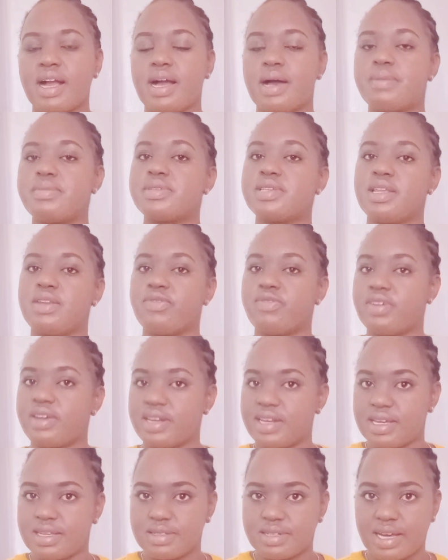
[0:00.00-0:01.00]
comes in
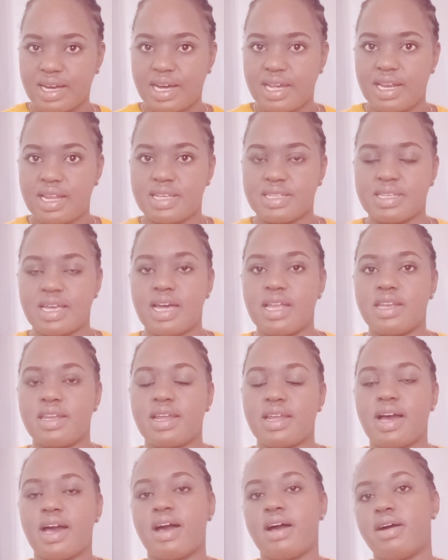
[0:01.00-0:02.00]
various colors.
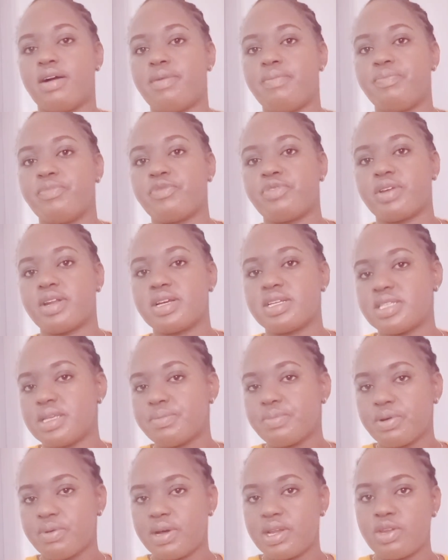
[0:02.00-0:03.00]
And for
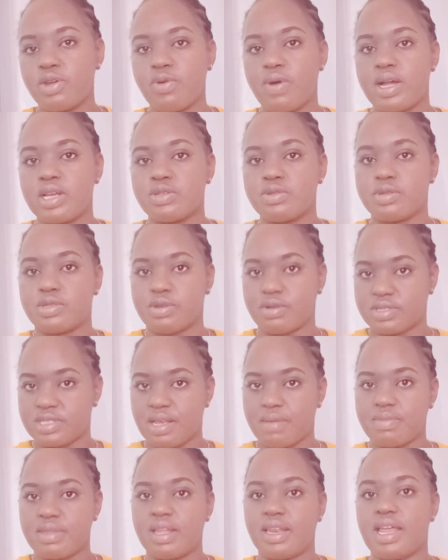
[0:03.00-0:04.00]
example, when you want to stock
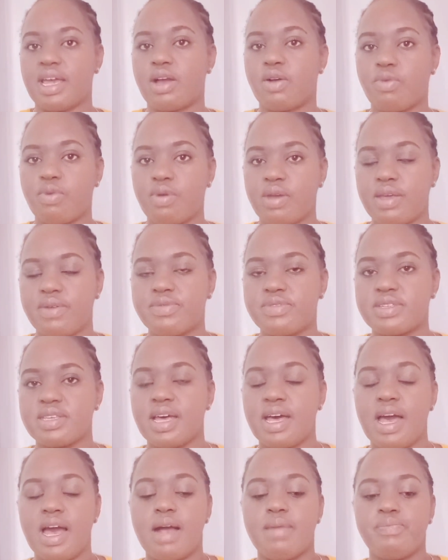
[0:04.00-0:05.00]
something like weaves,
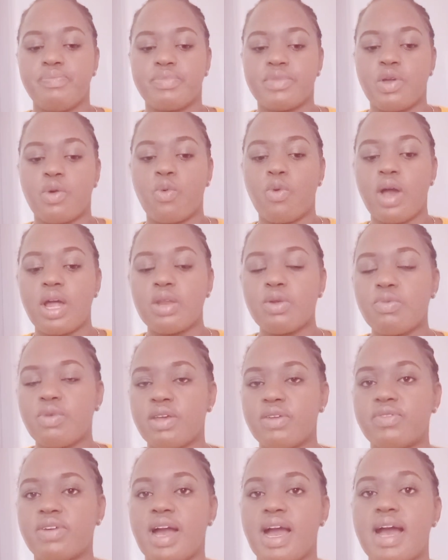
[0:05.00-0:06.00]
one
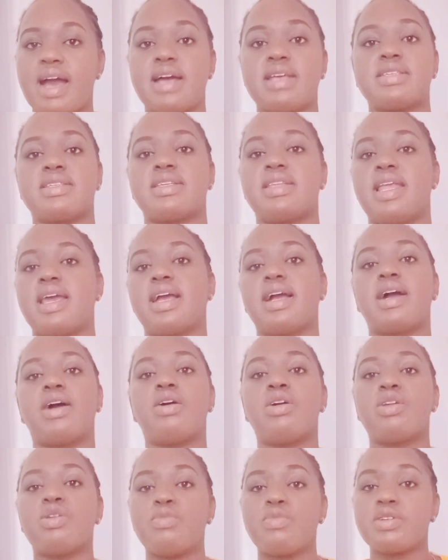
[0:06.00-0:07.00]
weave has like
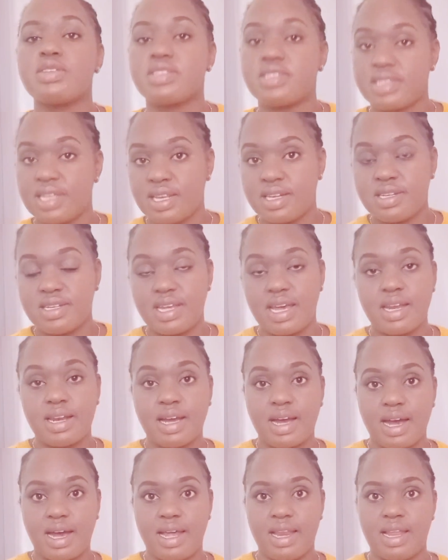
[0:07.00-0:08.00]
almost 10
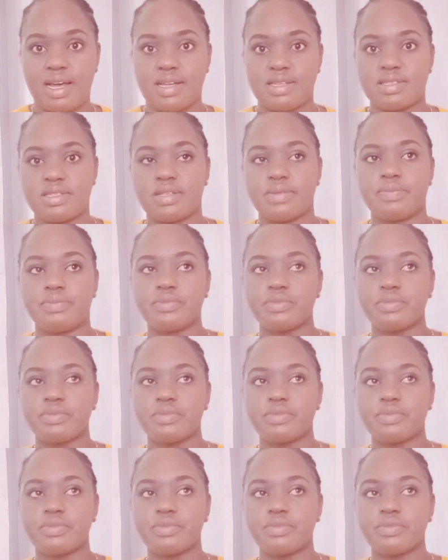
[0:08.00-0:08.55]
colors.